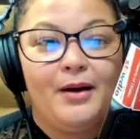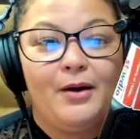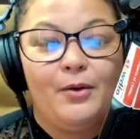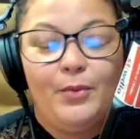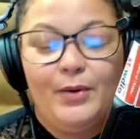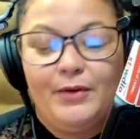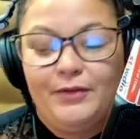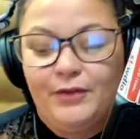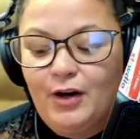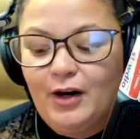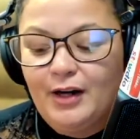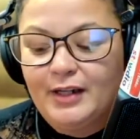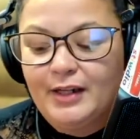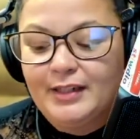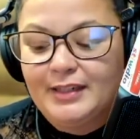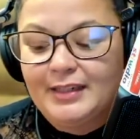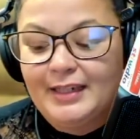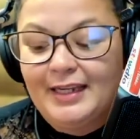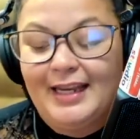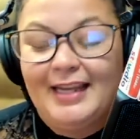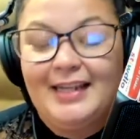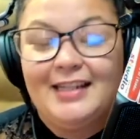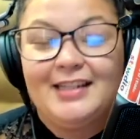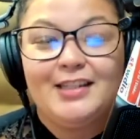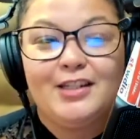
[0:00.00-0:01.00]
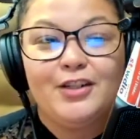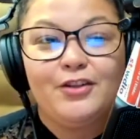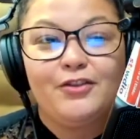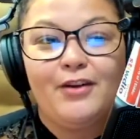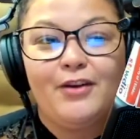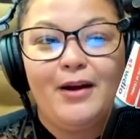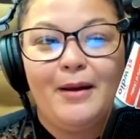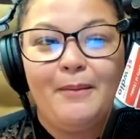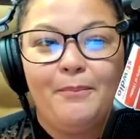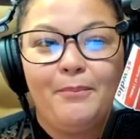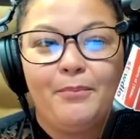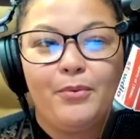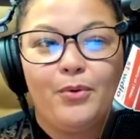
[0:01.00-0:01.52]
We've got
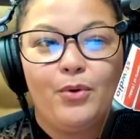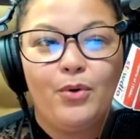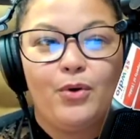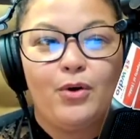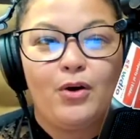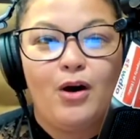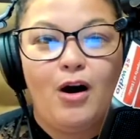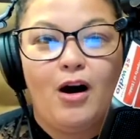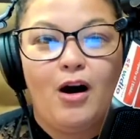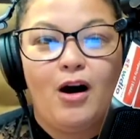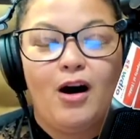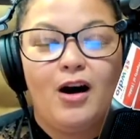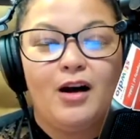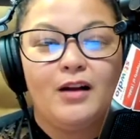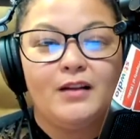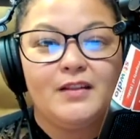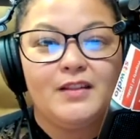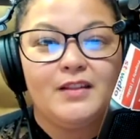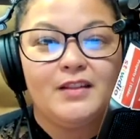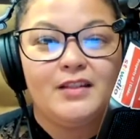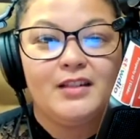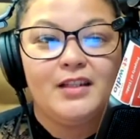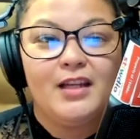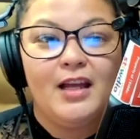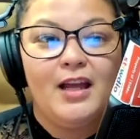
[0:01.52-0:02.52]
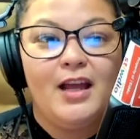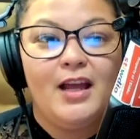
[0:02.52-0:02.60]
Instagram broadcast.